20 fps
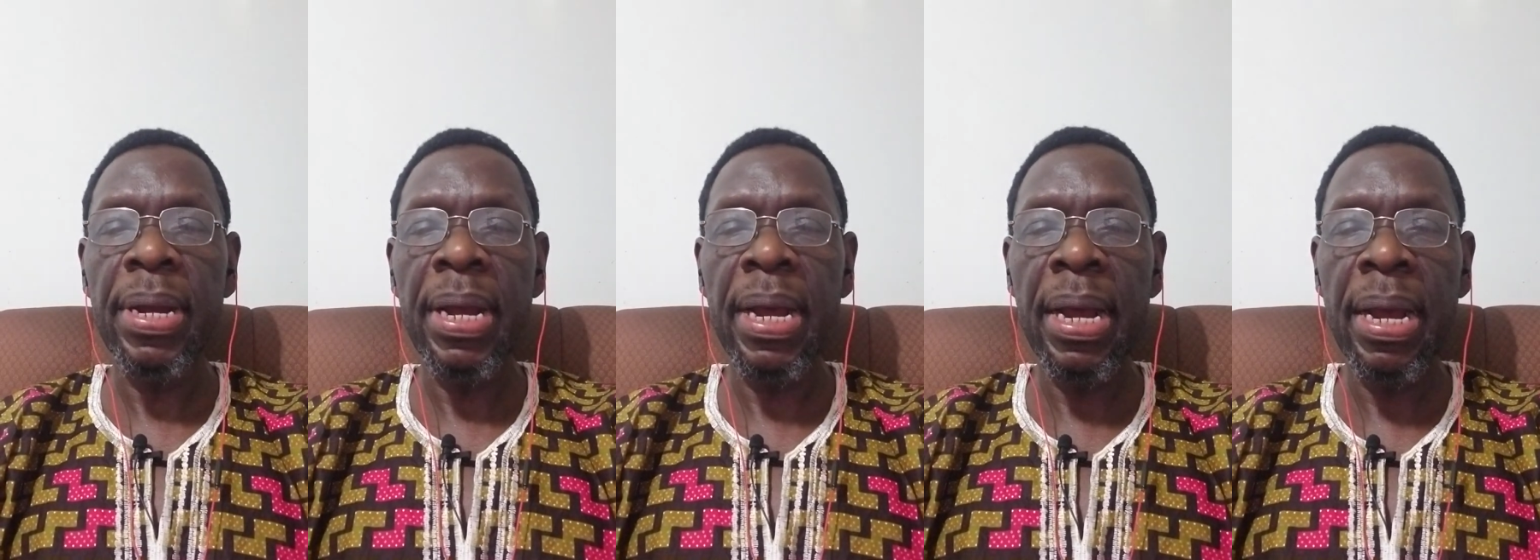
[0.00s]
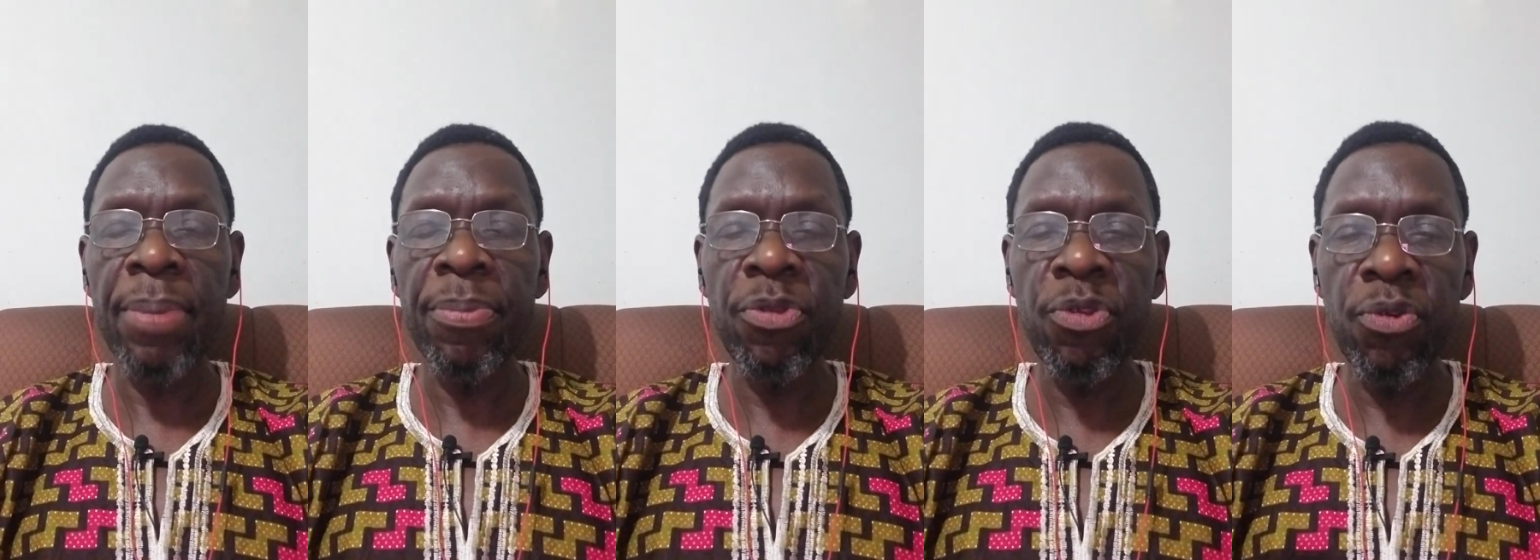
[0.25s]

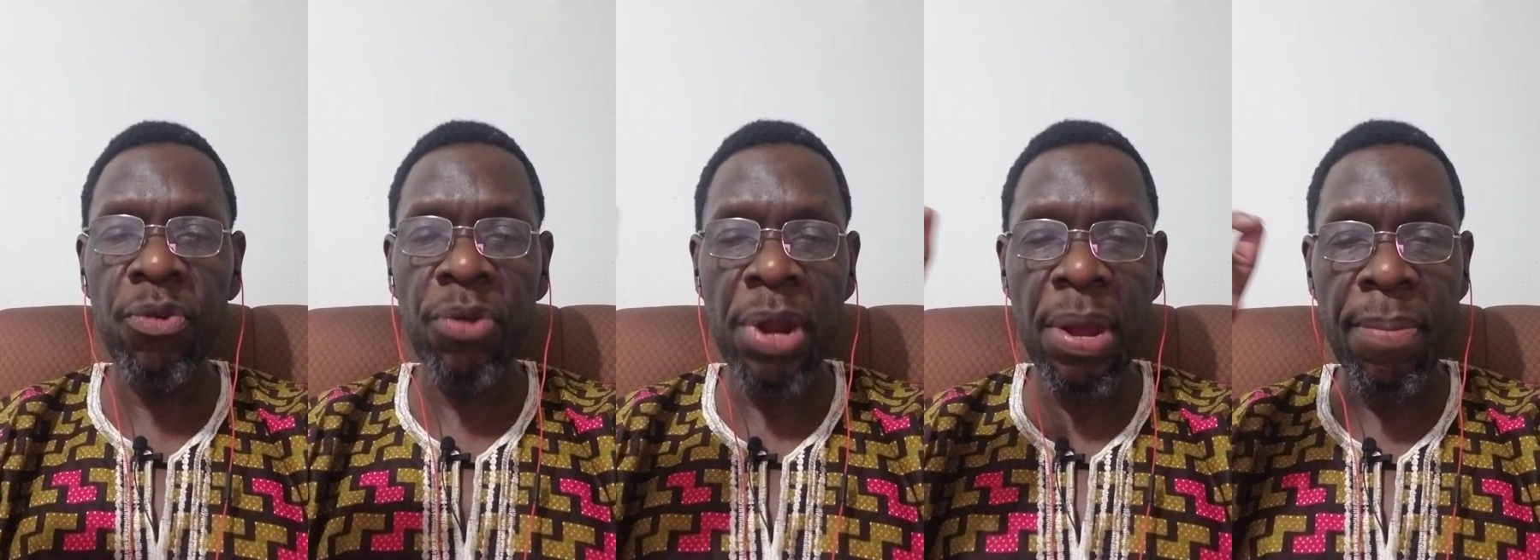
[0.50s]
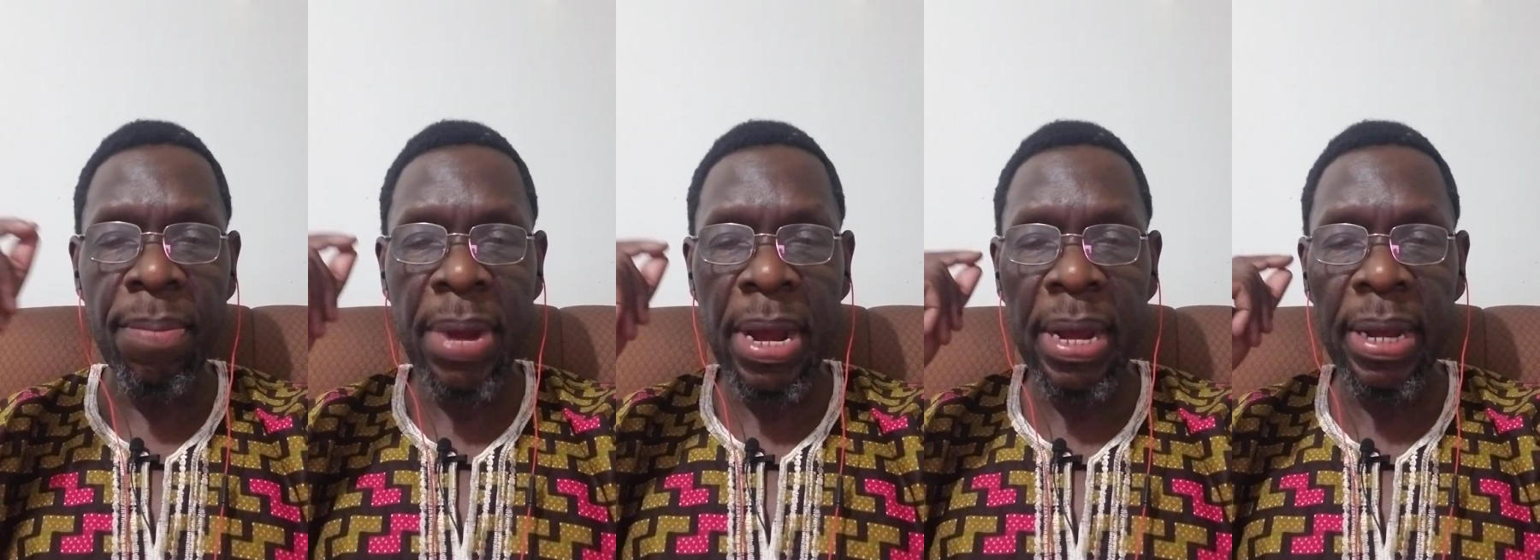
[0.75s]

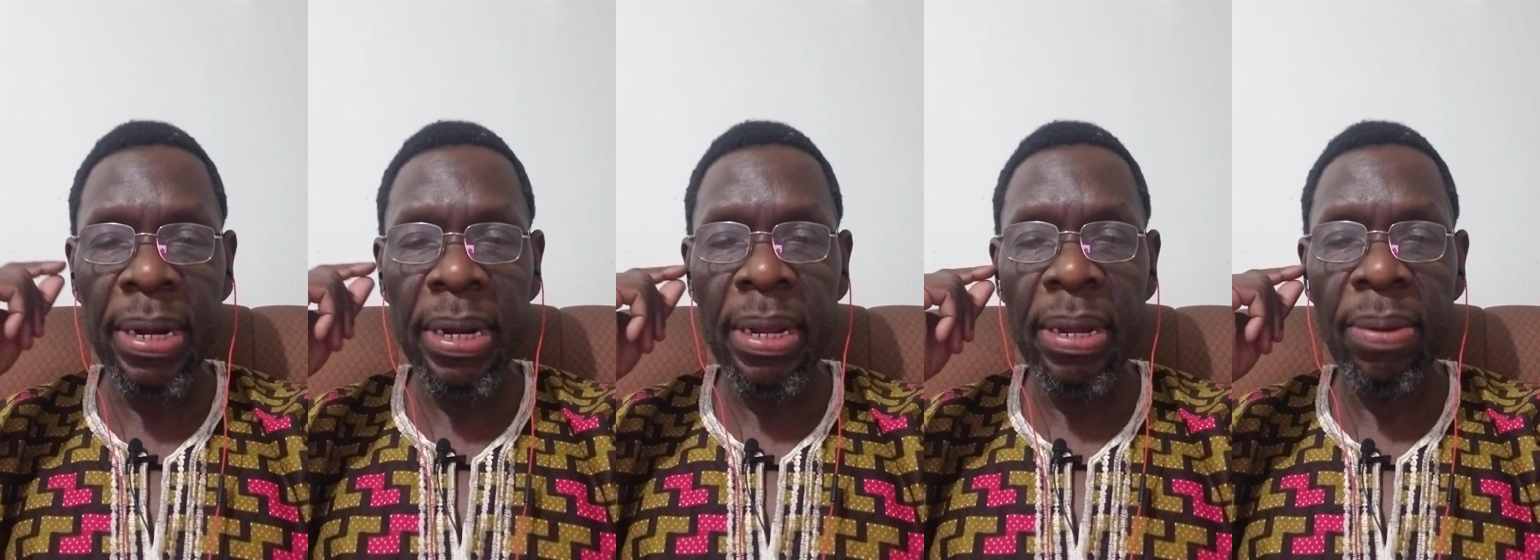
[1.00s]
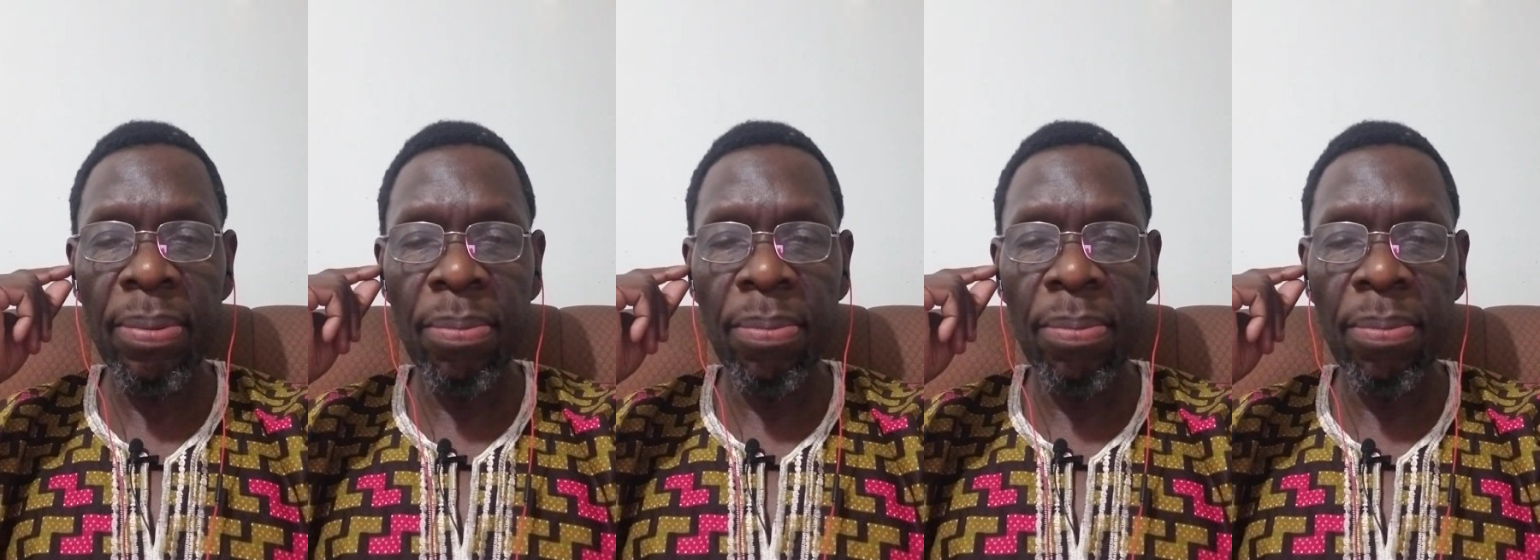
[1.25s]
Abdurrahman